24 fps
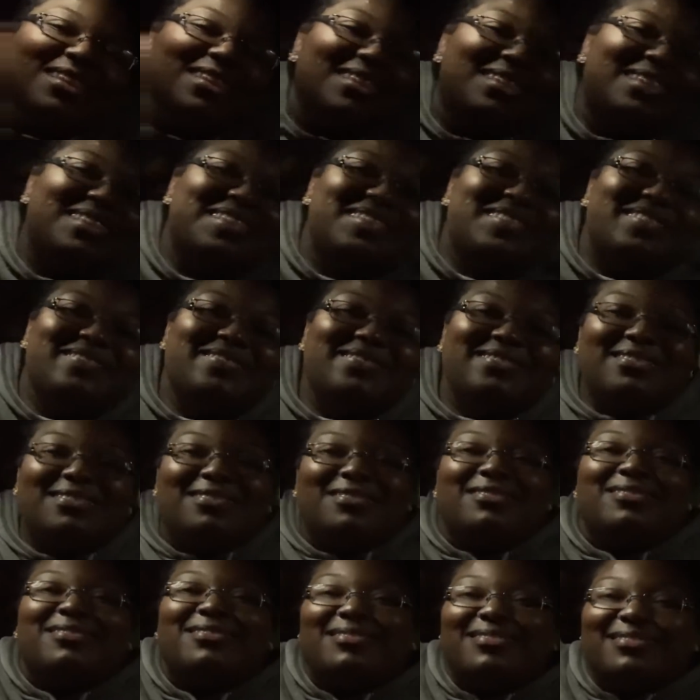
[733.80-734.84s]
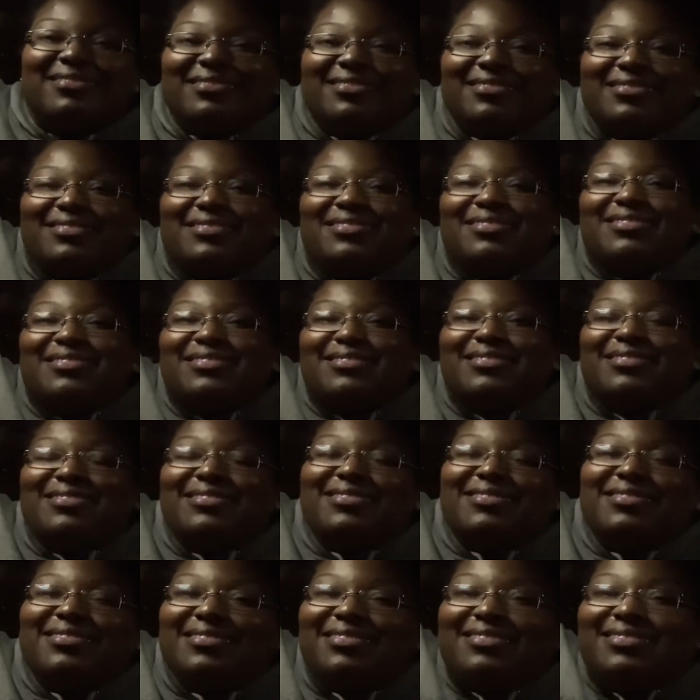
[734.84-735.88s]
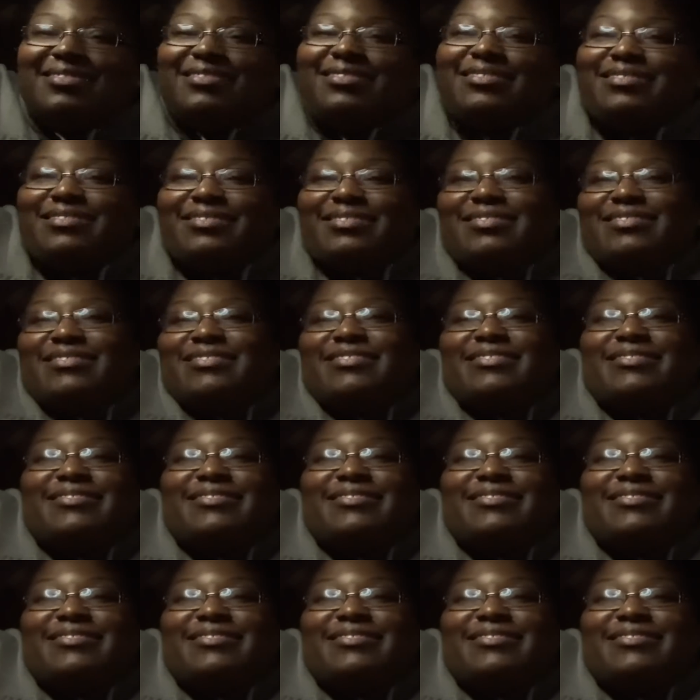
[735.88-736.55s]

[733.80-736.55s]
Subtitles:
This person isn't speaking.